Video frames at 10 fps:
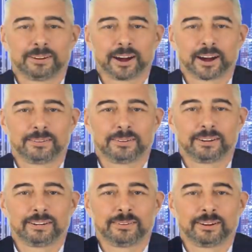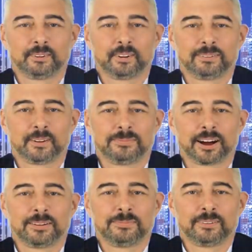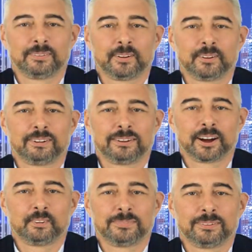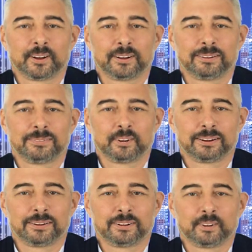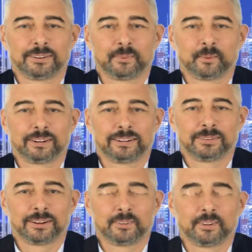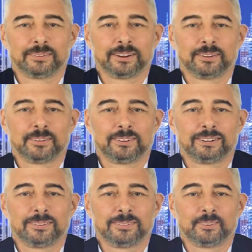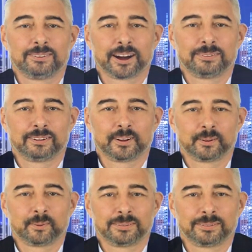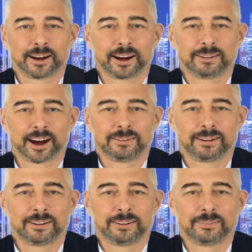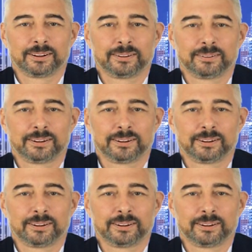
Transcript: Elon Musk has become one of the world's most prominent chief executives, and a billionaire several times over, by boldly making